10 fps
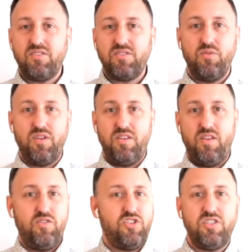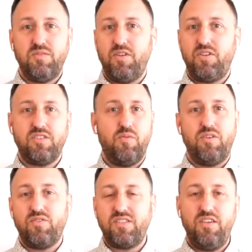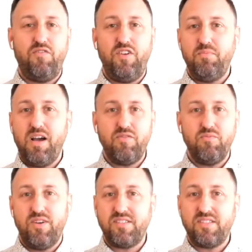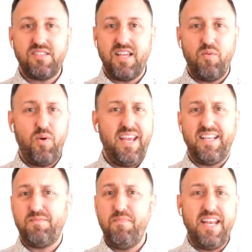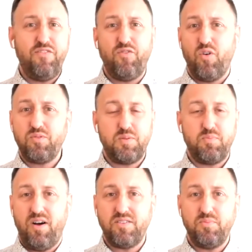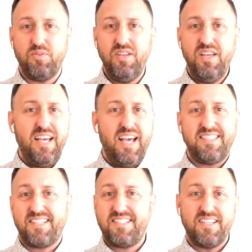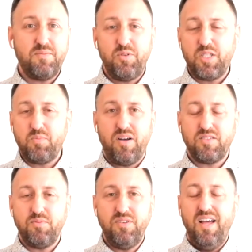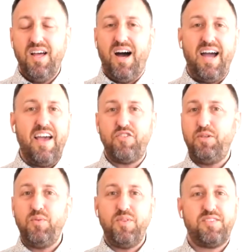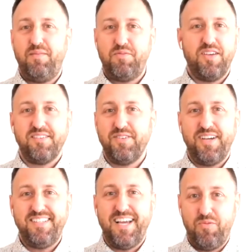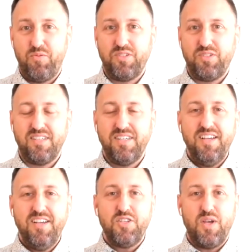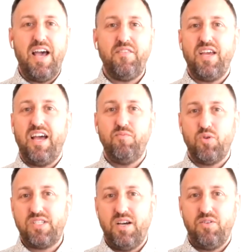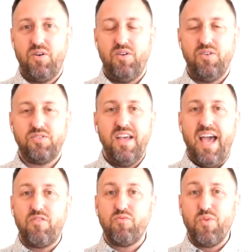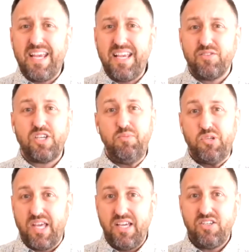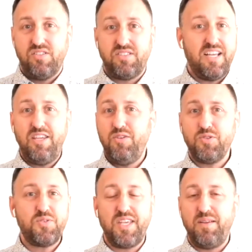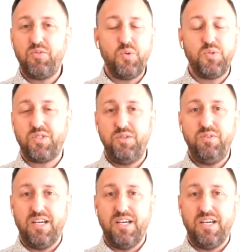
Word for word: So, just as much as I want to receive feedback from residents that way in as many forms as possible, as accessibly as possible, I have to be doing the same thing, right? Outwardly. So I have to have more town halls and regular communications. And I can use those same tools to do that.